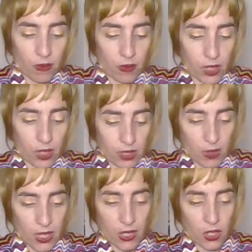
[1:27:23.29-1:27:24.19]
doesn't
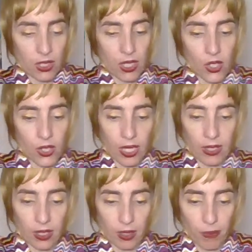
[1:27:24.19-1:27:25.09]
mean necessarily
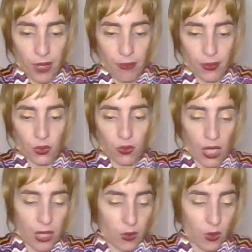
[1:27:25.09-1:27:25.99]
signing the papers,
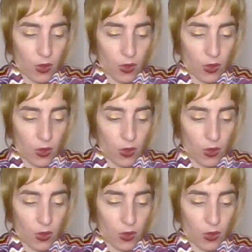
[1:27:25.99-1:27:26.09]
right?